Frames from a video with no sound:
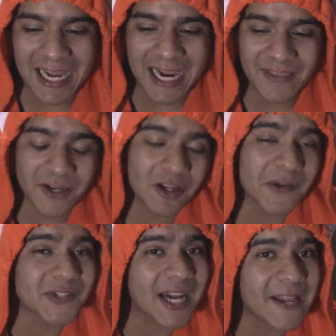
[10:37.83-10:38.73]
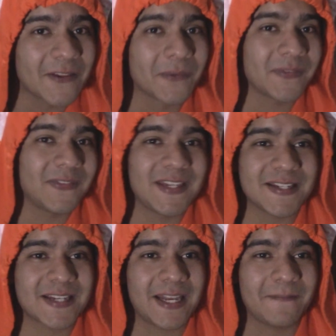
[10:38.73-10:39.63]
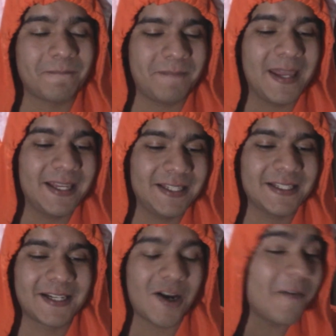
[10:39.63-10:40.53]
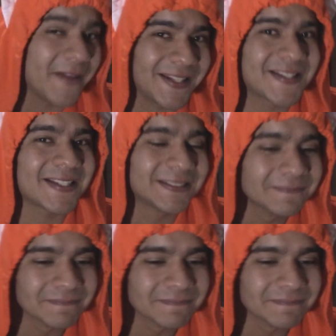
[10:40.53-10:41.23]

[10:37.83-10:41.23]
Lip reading: I didn't know how to handle these kind of comments.